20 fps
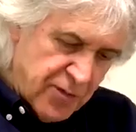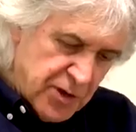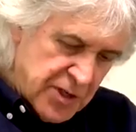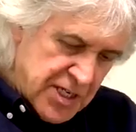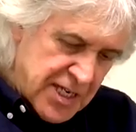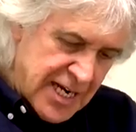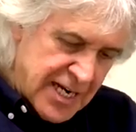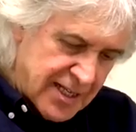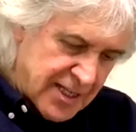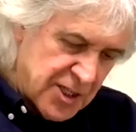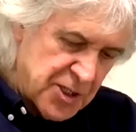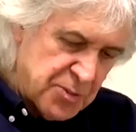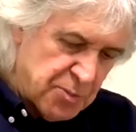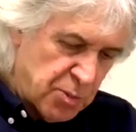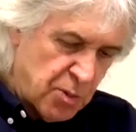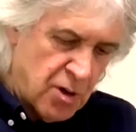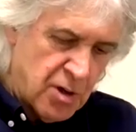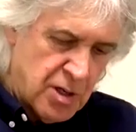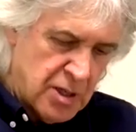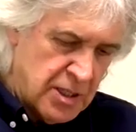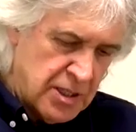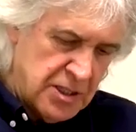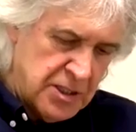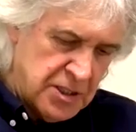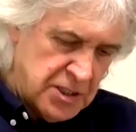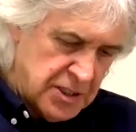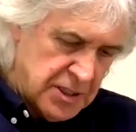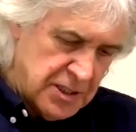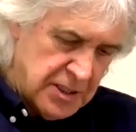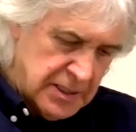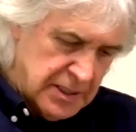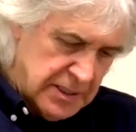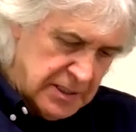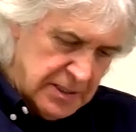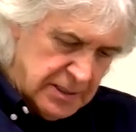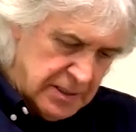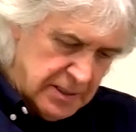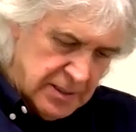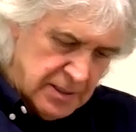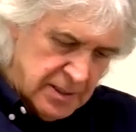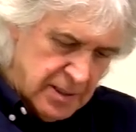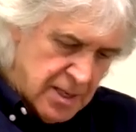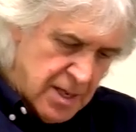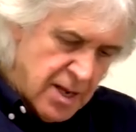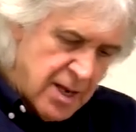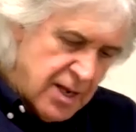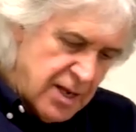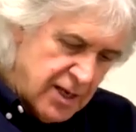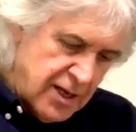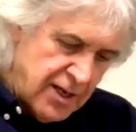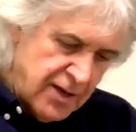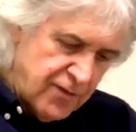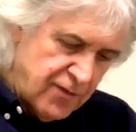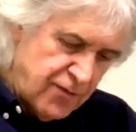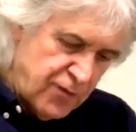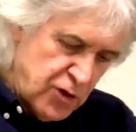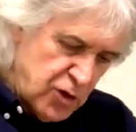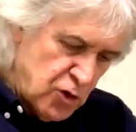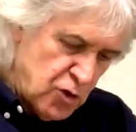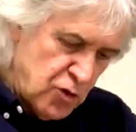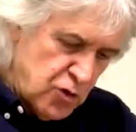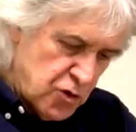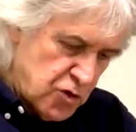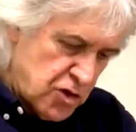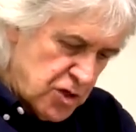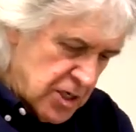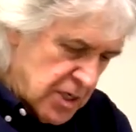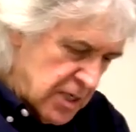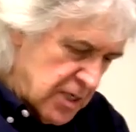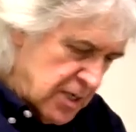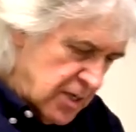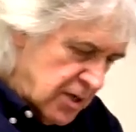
if we take this bronze infused